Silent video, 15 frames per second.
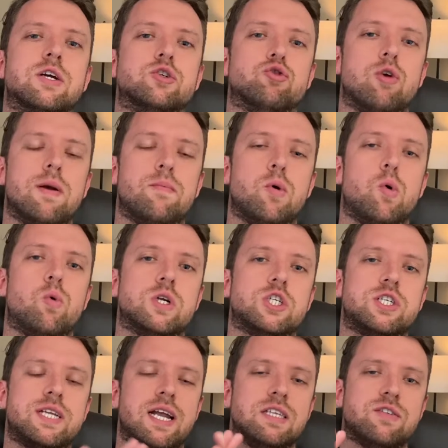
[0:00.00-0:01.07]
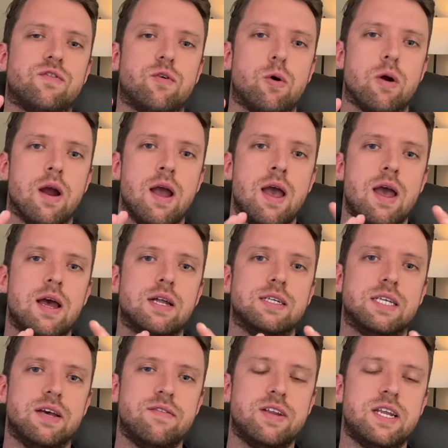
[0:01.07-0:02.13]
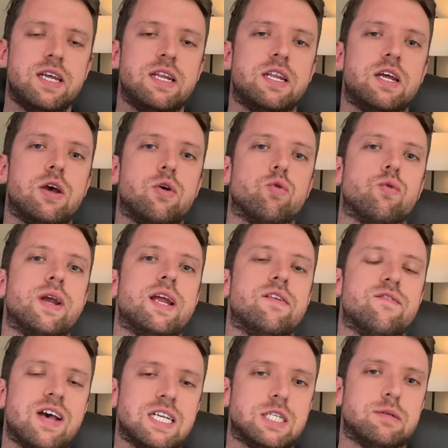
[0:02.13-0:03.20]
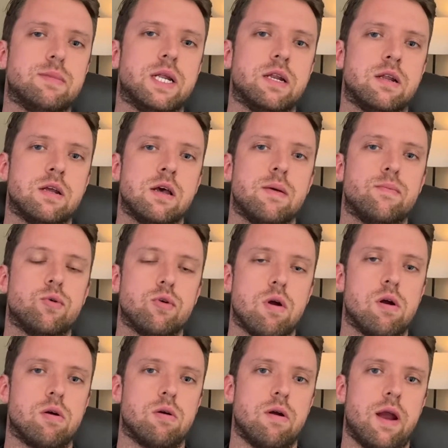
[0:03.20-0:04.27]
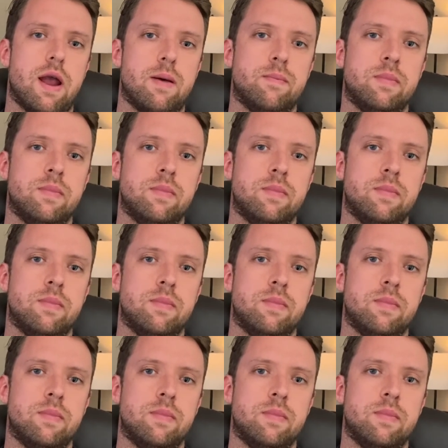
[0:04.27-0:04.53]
DRIP, which stands for Dividend Reinvestment Program.